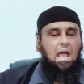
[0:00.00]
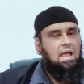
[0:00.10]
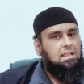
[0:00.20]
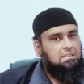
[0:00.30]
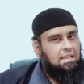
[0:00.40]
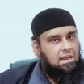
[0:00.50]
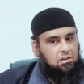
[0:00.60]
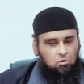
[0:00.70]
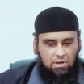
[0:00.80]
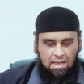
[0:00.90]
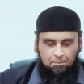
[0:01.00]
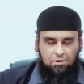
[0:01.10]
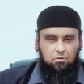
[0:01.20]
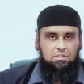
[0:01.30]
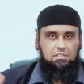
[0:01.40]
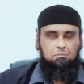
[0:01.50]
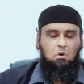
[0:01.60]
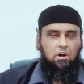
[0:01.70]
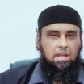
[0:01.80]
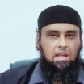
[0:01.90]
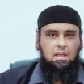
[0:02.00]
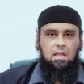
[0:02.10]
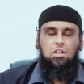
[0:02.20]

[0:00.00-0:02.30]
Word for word: And then you came into this body,